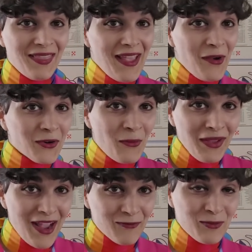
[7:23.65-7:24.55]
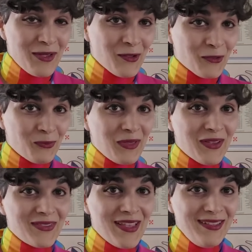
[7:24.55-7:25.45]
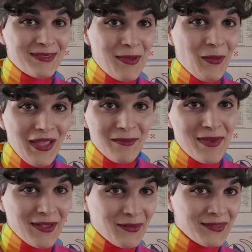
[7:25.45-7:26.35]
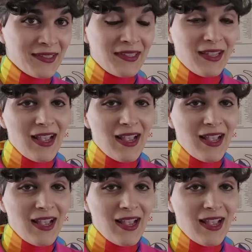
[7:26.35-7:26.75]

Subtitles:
They are going after males because they smell like males.